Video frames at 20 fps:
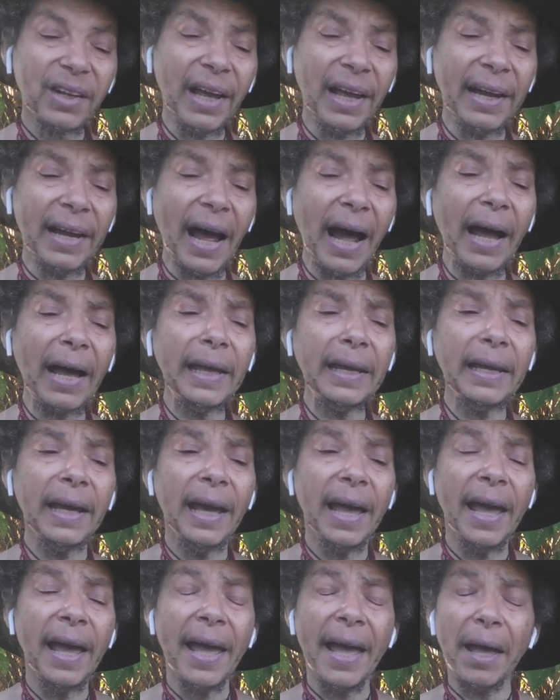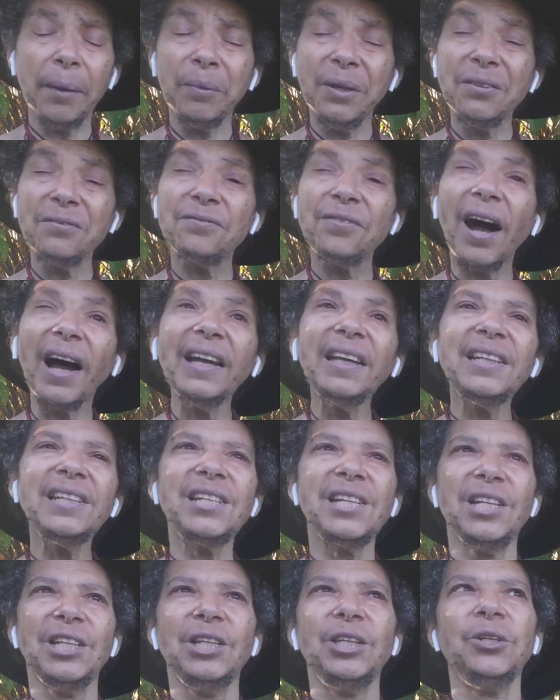And I am
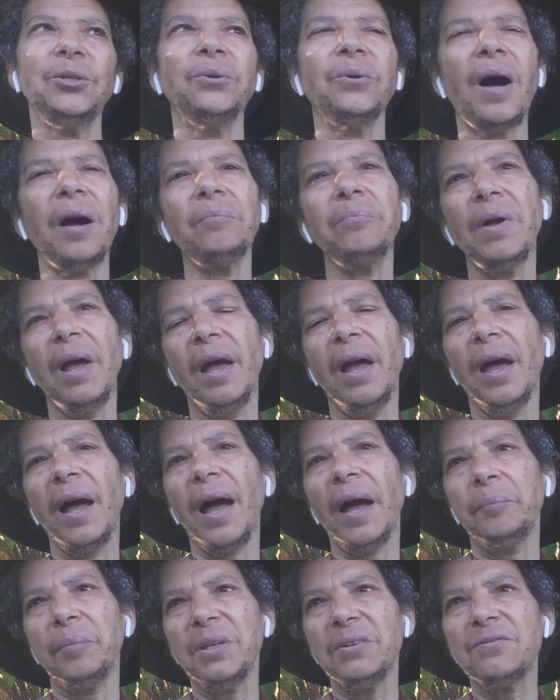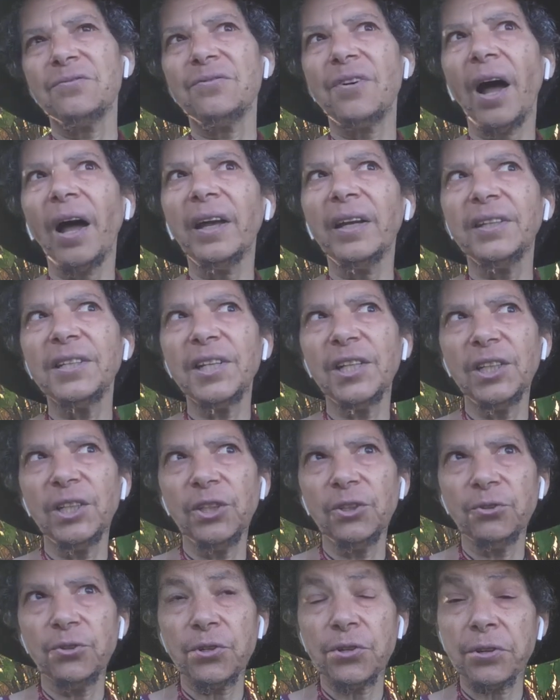inviting you, I'm inviting
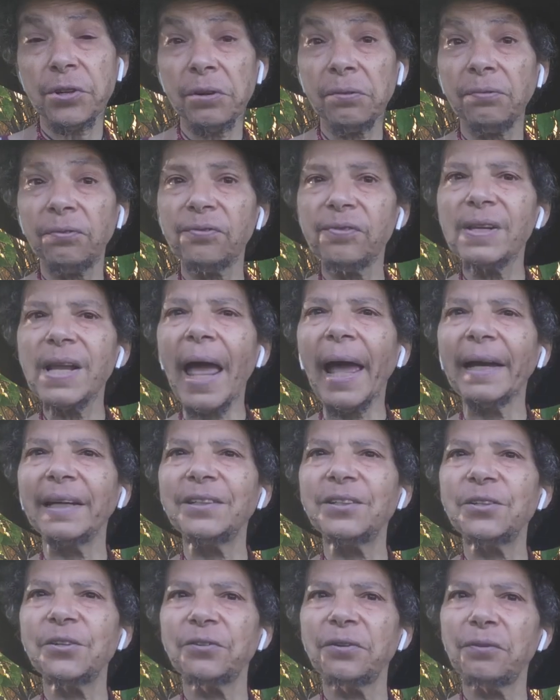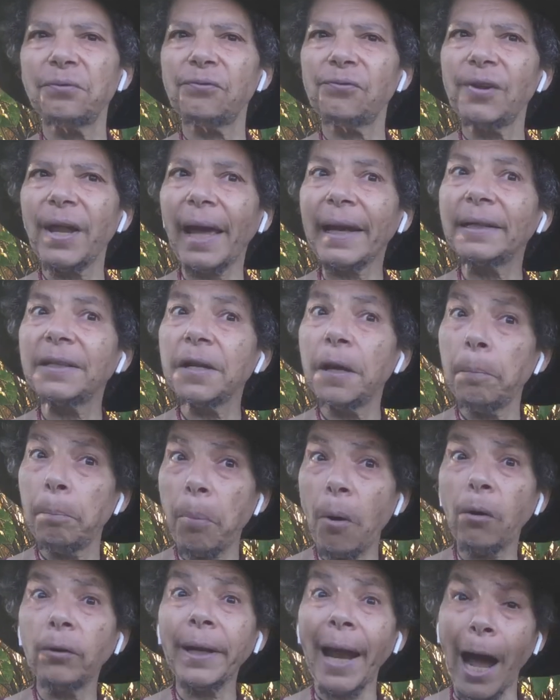you to reflect
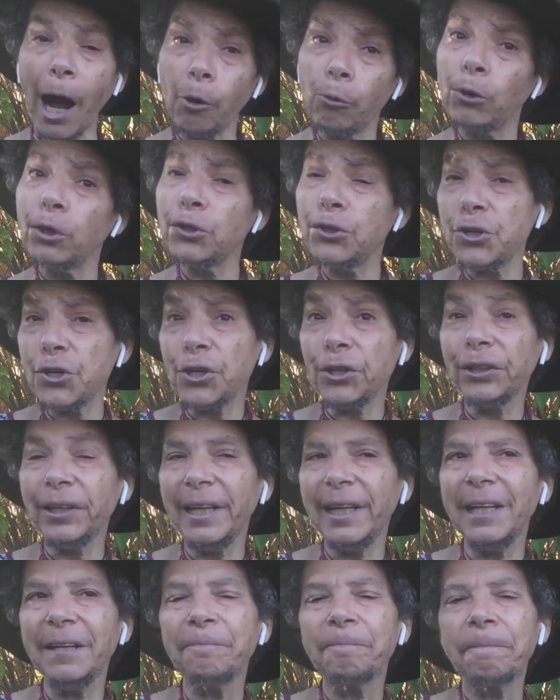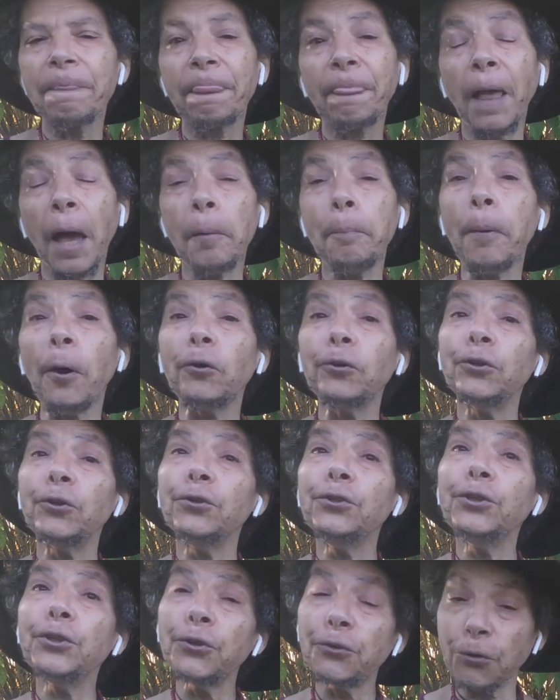upon our journey, upon
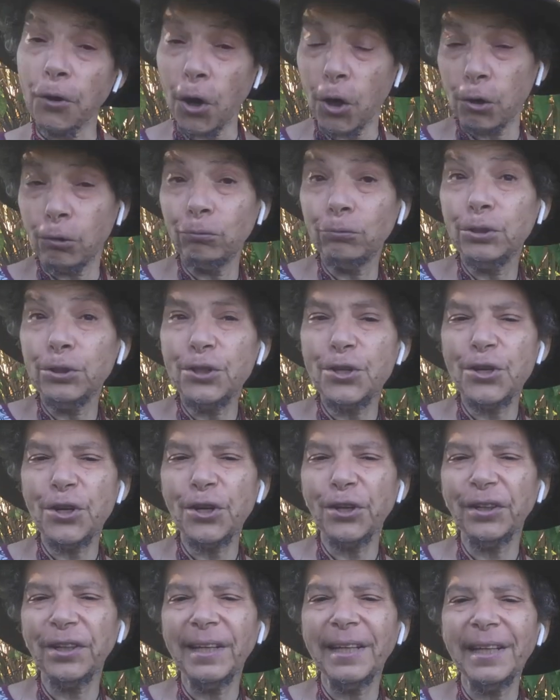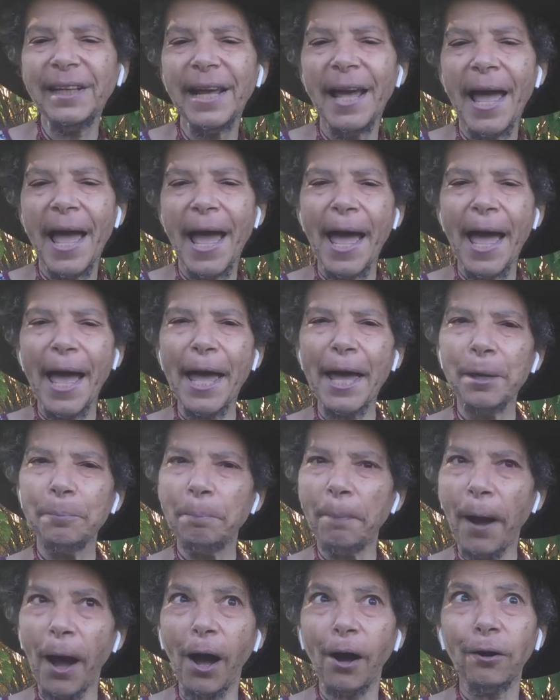your own journey,
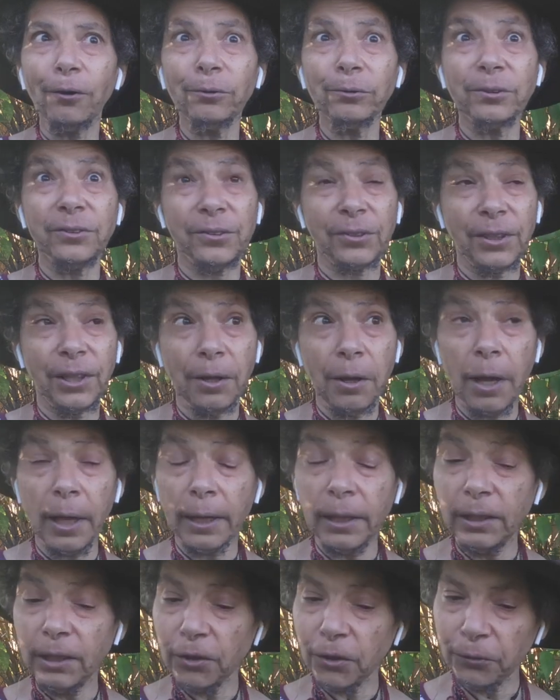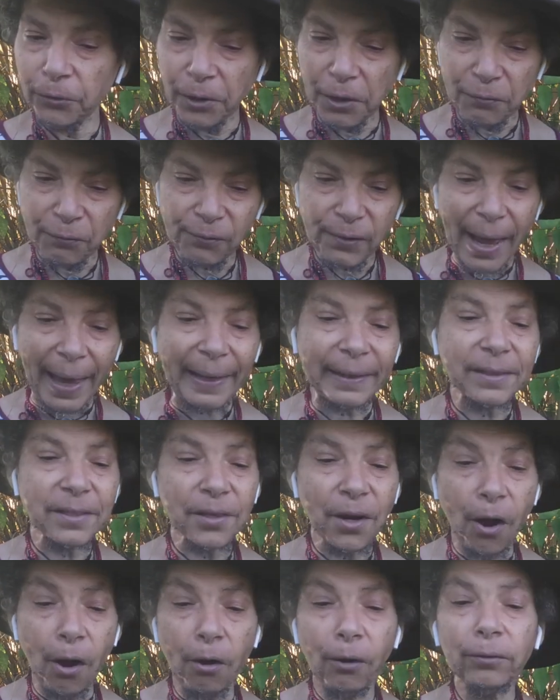about,
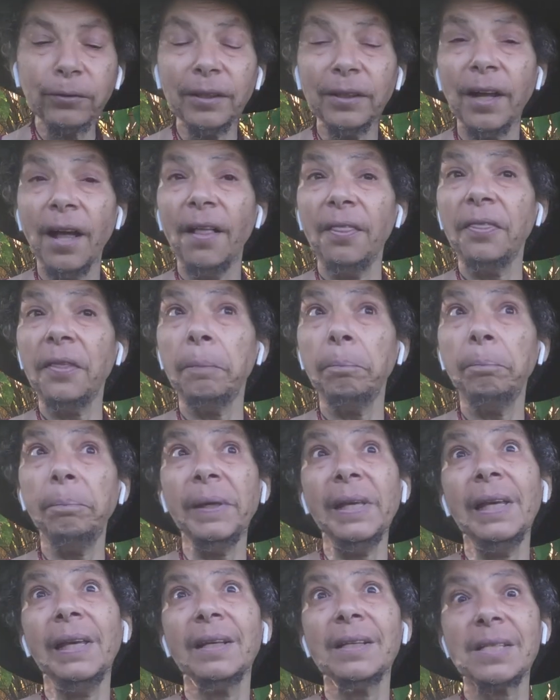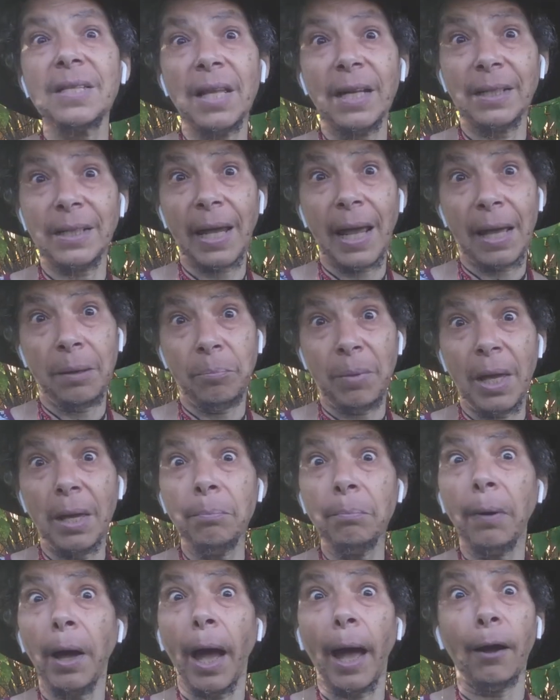reflect on the beings that came
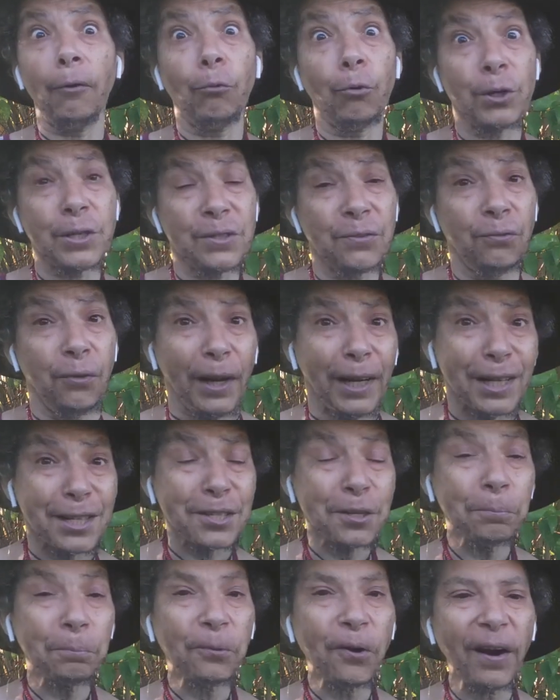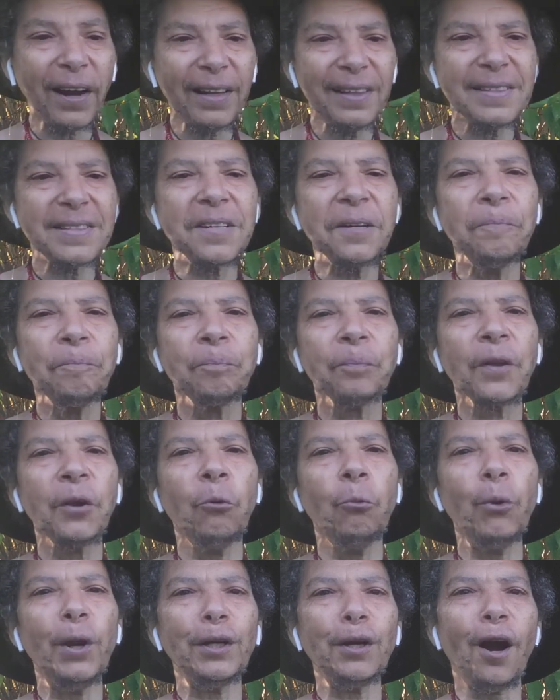in. I was very surprised
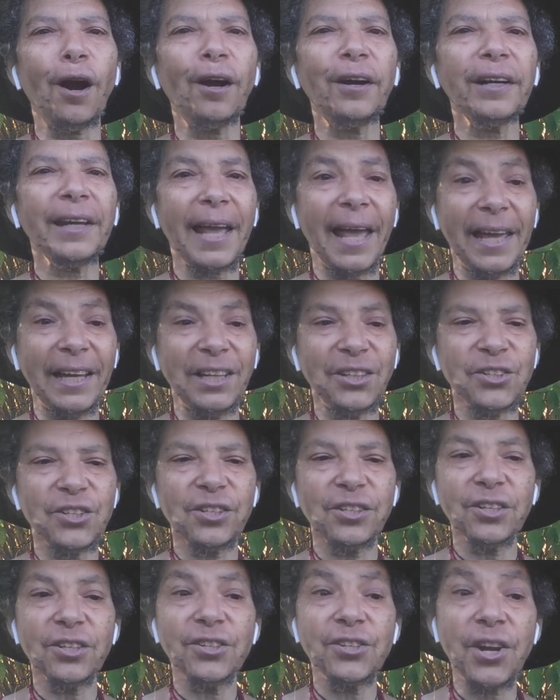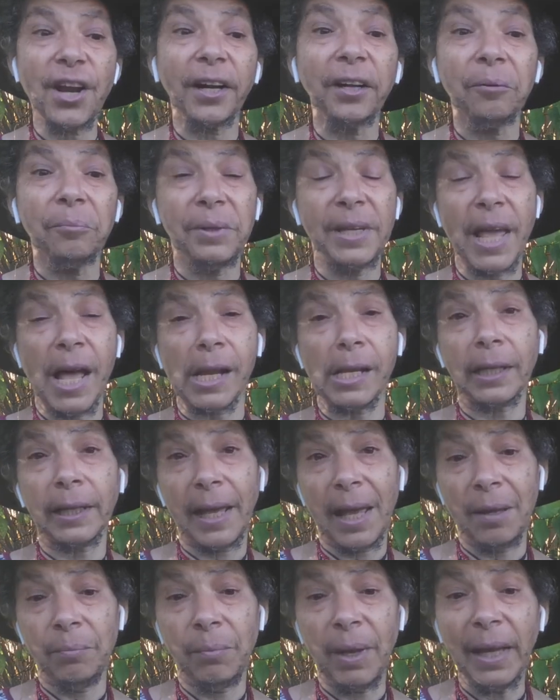when Archangel Jeremiel
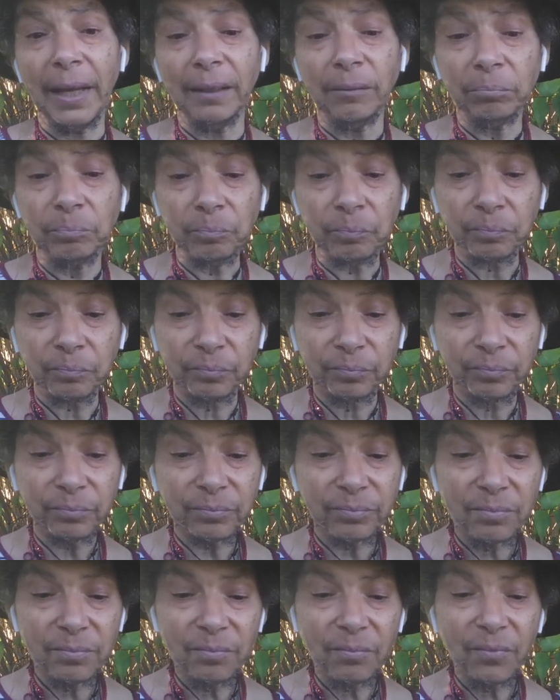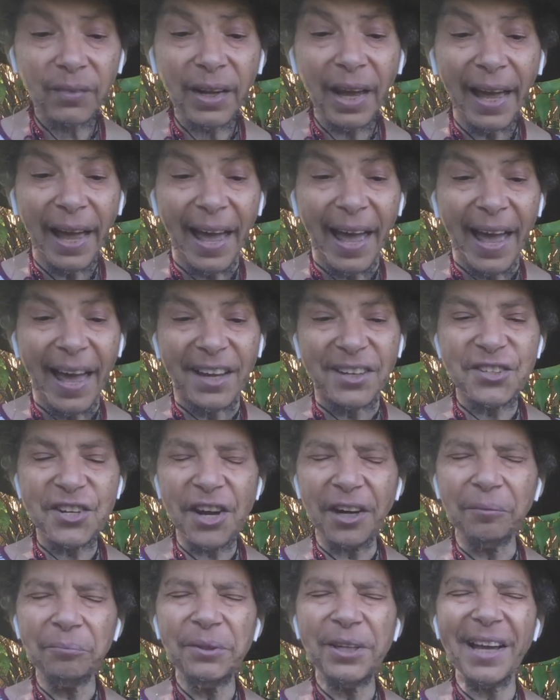came in. And
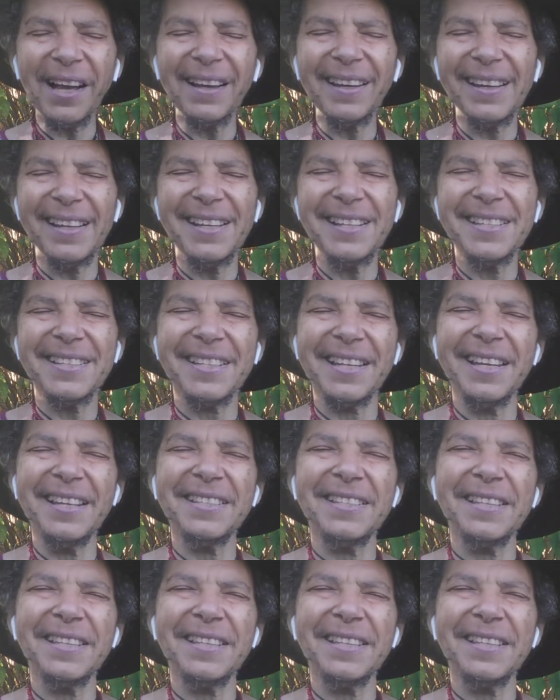Jeremiel is